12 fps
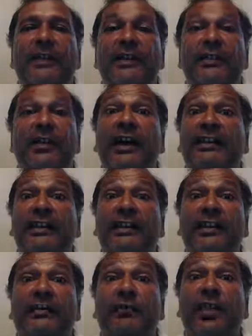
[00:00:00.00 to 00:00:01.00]
So I did
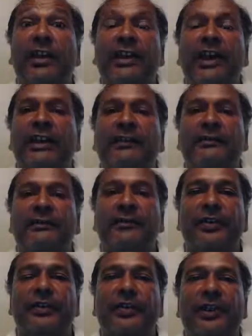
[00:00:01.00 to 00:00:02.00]
his workout
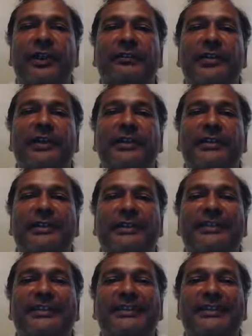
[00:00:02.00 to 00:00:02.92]
for 20 minutes.